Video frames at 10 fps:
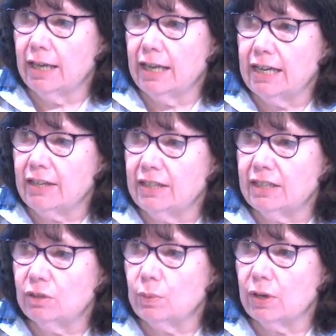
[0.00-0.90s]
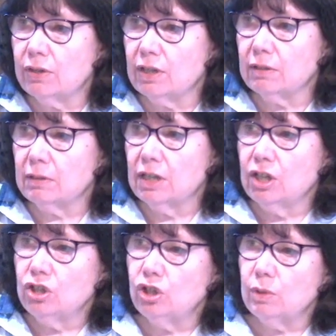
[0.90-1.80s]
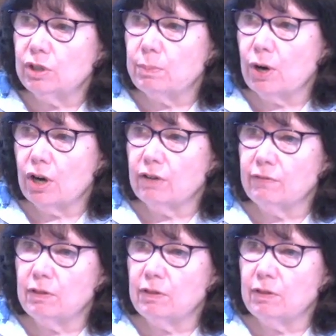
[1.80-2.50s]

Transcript: Now, this is where the Jewish part of